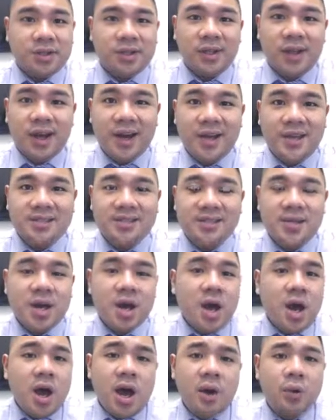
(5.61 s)
Alliance.
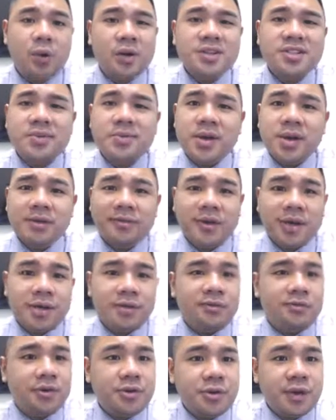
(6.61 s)
I wanted to make a
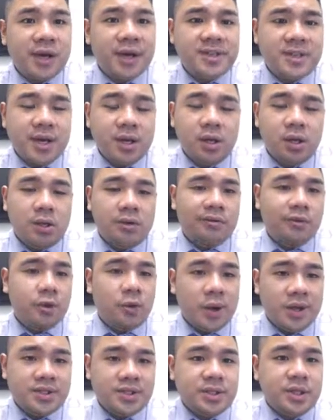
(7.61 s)
video for you guys. I had a lot of
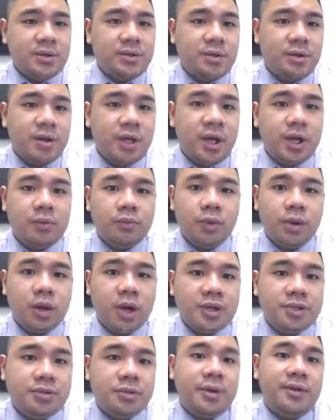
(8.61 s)
requests the other day in
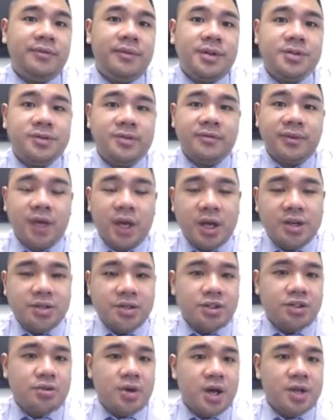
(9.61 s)
regards to
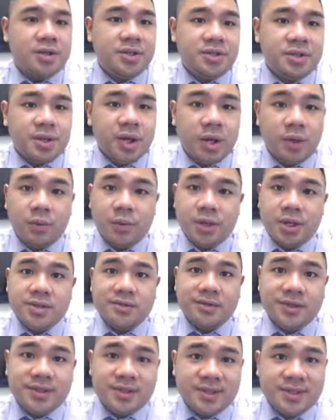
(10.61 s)
diversification strategies and equities
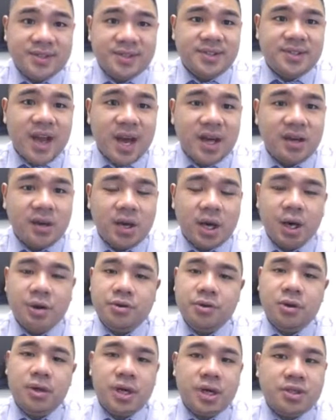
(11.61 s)
versus debt and how
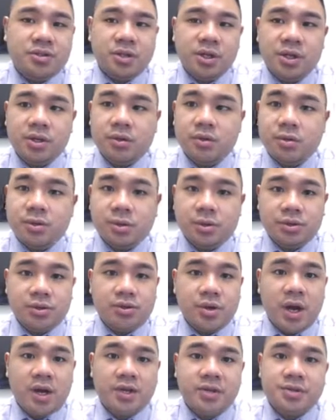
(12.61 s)
you can actually use those
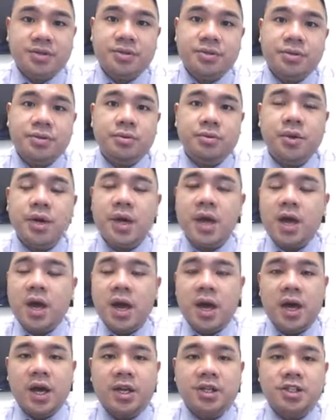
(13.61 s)
strategies to
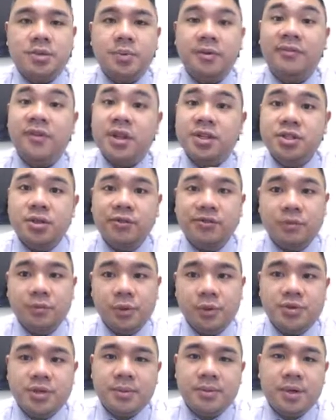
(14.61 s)
prevent you from
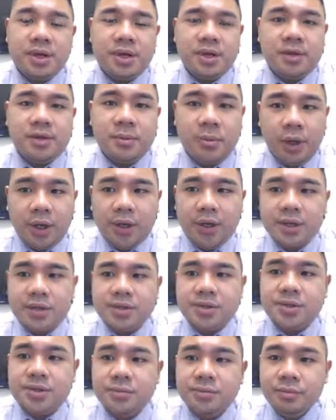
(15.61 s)
losing money in the
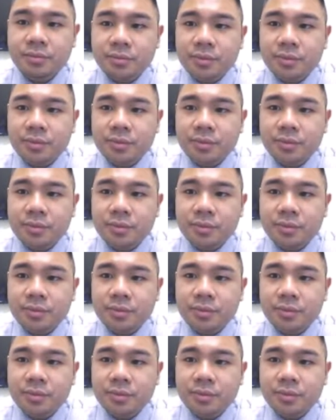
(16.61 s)
markets.